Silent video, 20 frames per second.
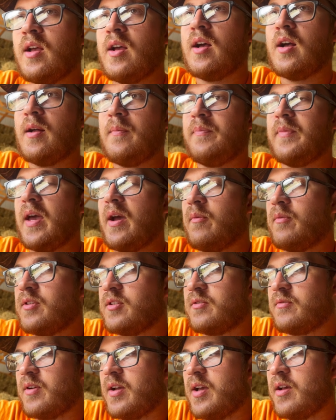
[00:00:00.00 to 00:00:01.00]
Um, that one's
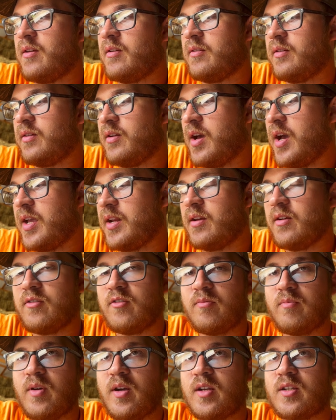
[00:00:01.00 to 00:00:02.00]
around nine
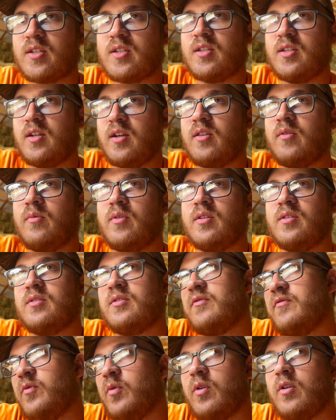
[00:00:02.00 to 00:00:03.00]
hundred bucks and the other one's
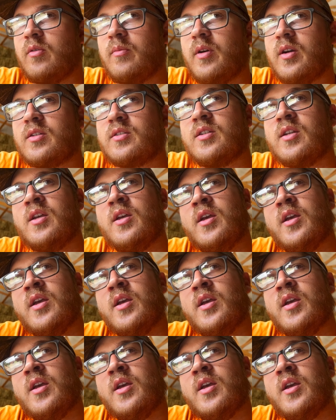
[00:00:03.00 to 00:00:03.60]
four hundred bucks.